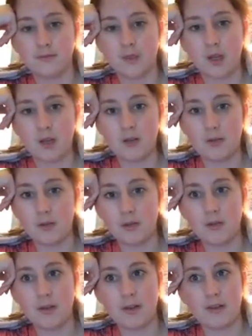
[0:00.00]
we were
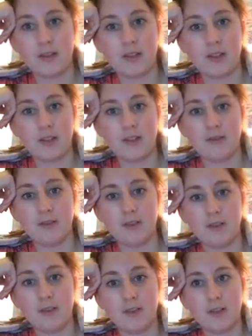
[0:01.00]
around 60 for a
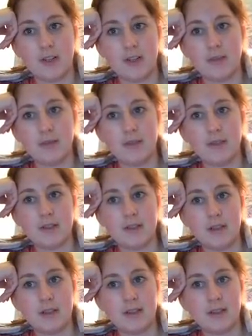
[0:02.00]
long time, so
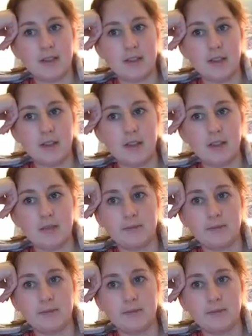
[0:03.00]
that's exciting.